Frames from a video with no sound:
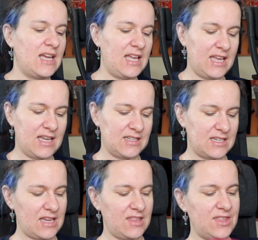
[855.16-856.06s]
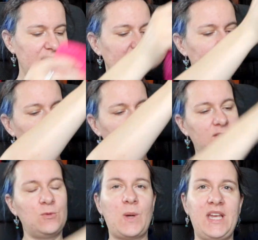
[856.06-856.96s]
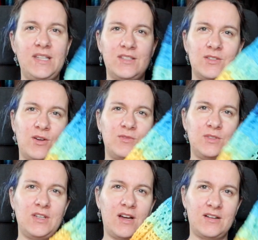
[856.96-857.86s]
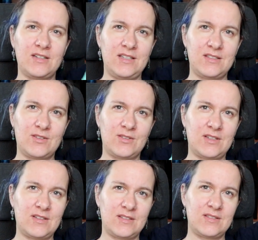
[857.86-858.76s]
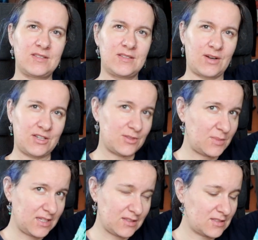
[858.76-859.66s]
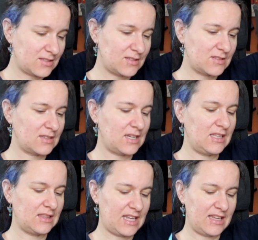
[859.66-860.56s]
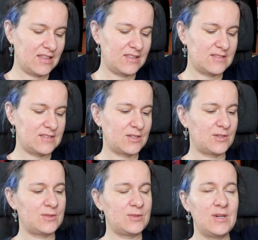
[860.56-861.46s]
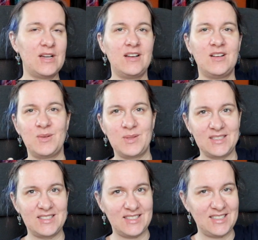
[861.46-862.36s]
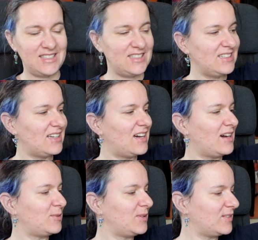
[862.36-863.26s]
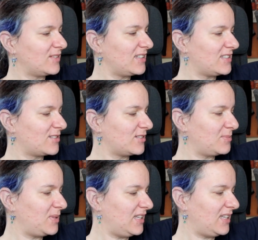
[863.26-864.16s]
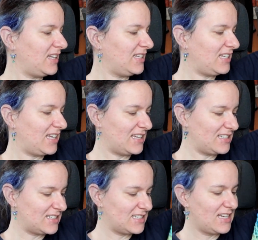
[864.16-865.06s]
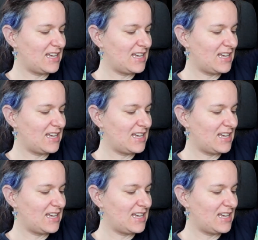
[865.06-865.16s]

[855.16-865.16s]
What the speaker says: and I think with the weight of the yarn it's gonna stretch a bit in length, so we'll see how long it's gonna be in the end.